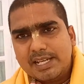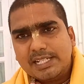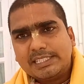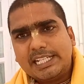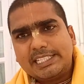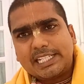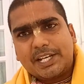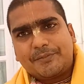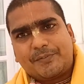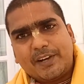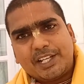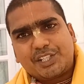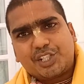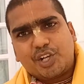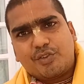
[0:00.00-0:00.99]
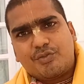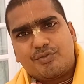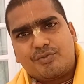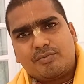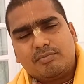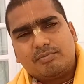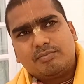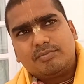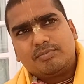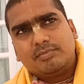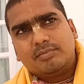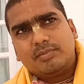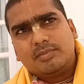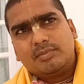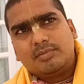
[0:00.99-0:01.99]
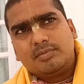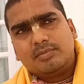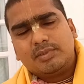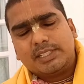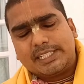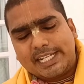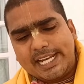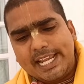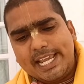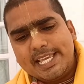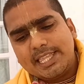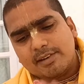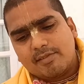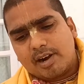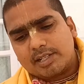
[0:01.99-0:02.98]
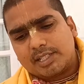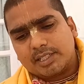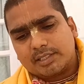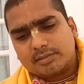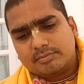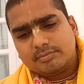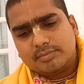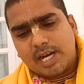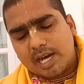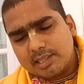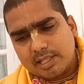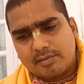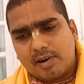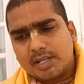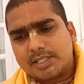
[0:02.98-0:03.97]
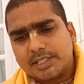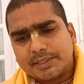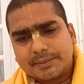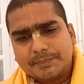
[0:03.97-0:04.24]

There is a reflection of tree in the water, on the water.